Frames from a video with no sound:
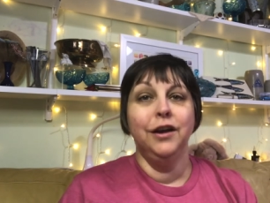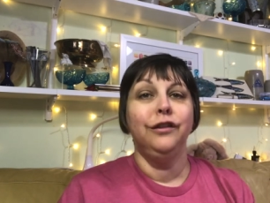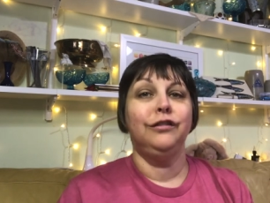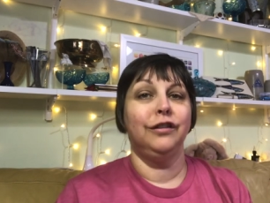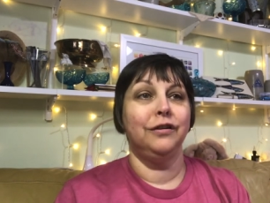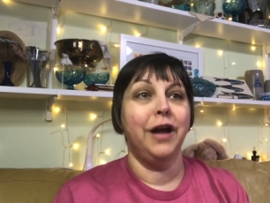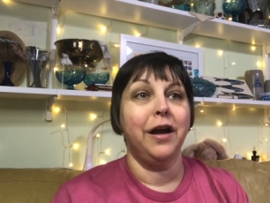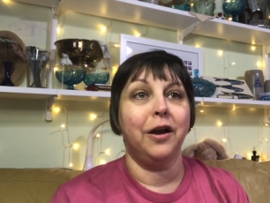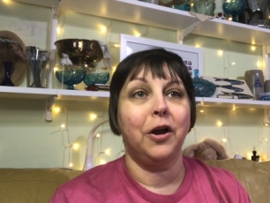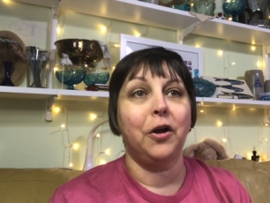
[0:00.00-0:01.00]
so they're not
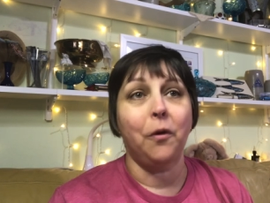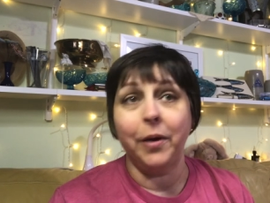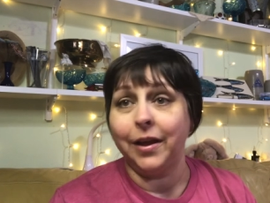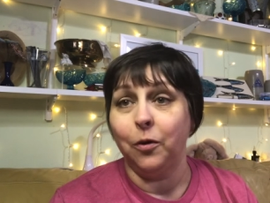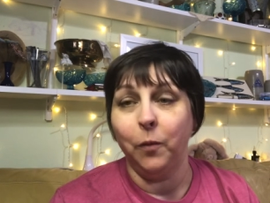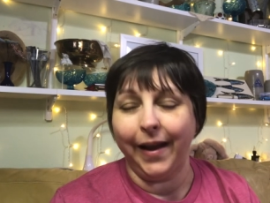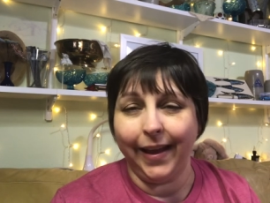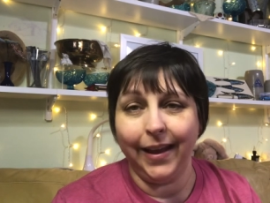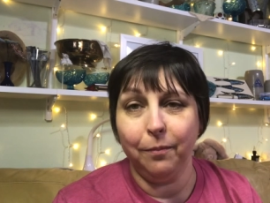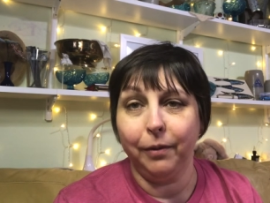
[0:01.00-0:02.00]
going
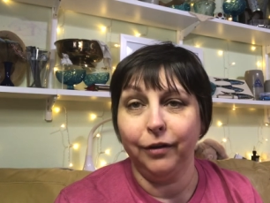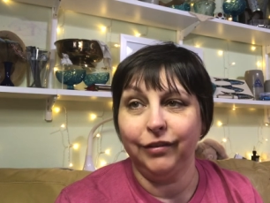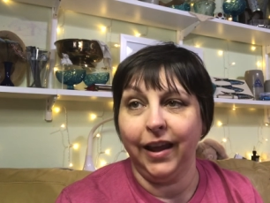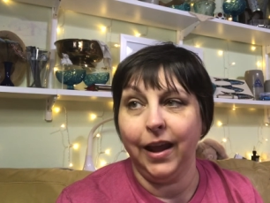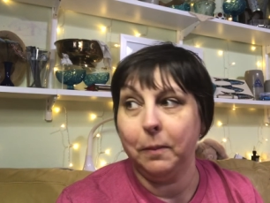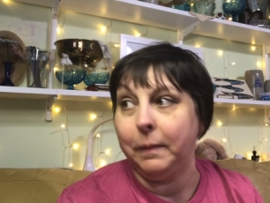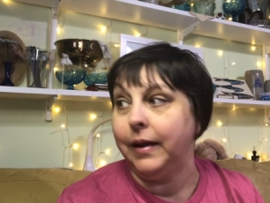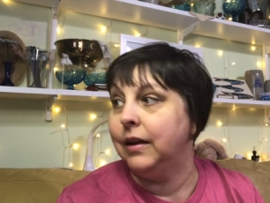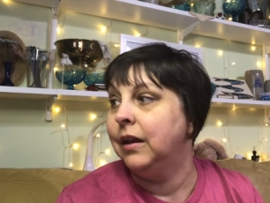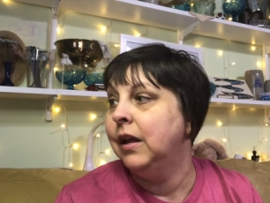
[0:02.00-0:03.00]
away per se,
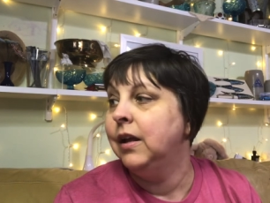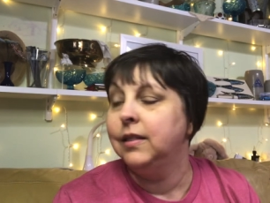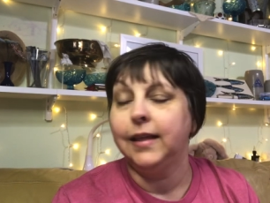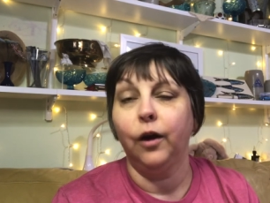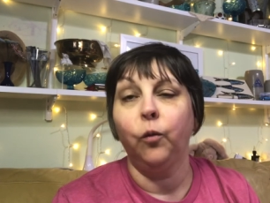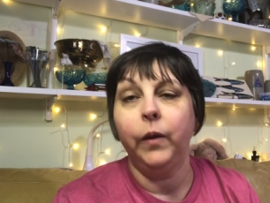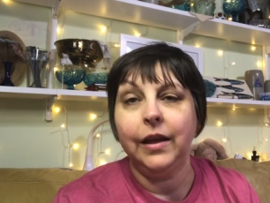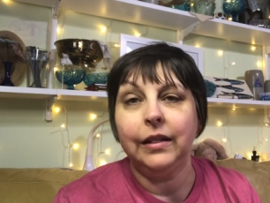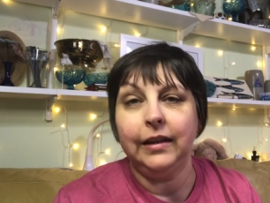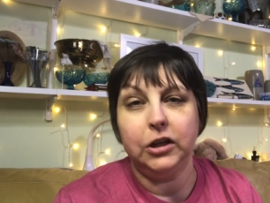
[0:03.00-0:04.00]
but their
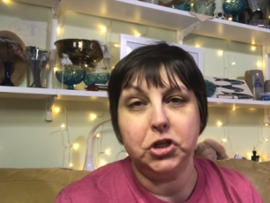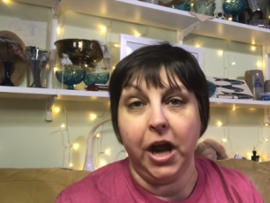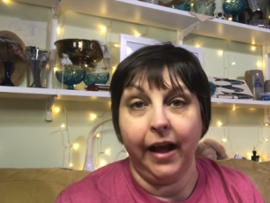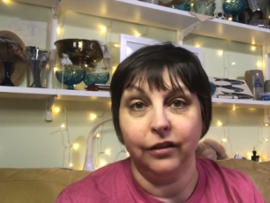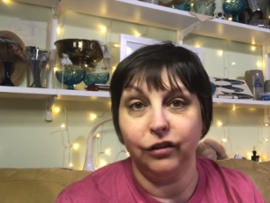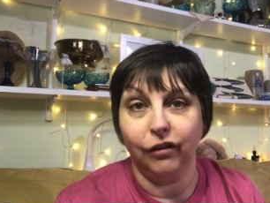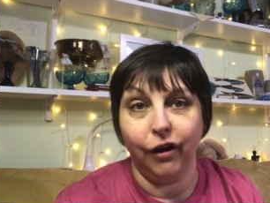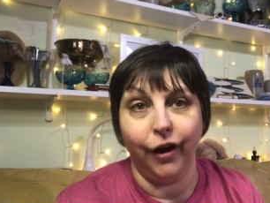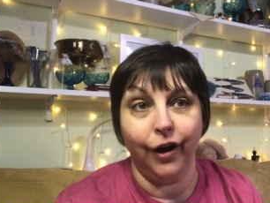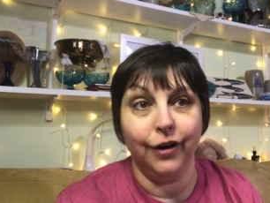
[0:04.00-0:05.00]
weekly chats
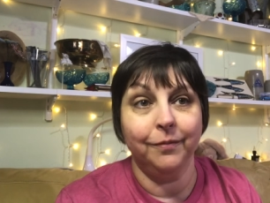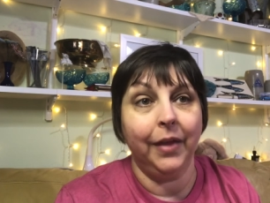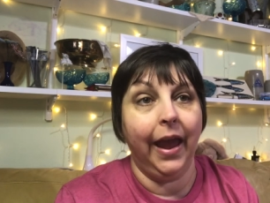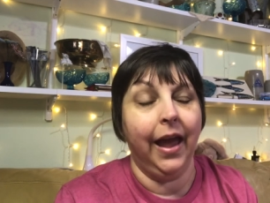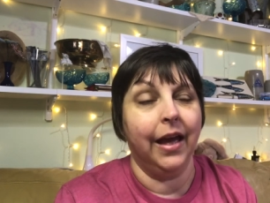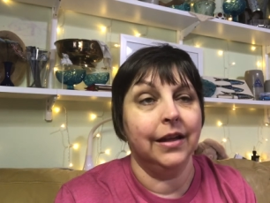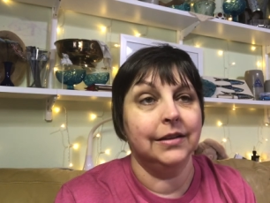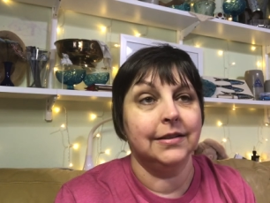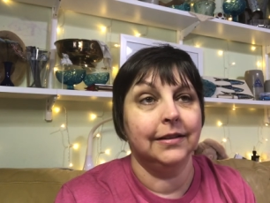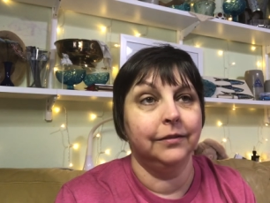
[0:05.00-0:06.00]
are and